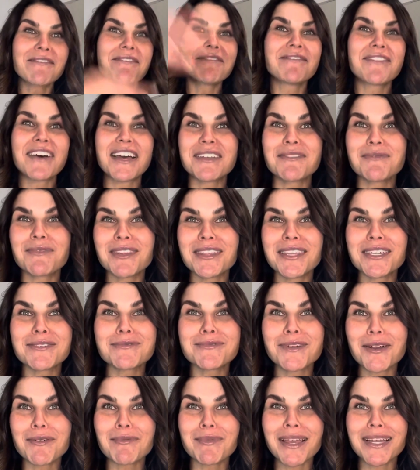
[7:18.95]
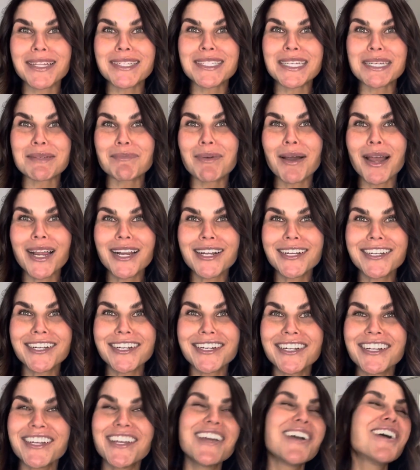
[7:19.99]
fun with your romantic
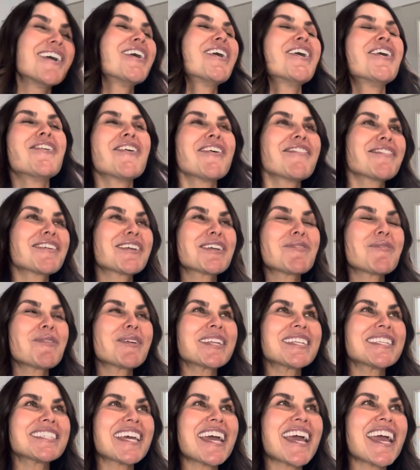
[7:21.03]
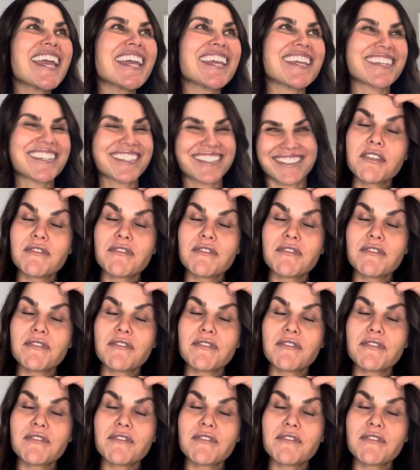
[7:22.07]
partner, whoever you want to take.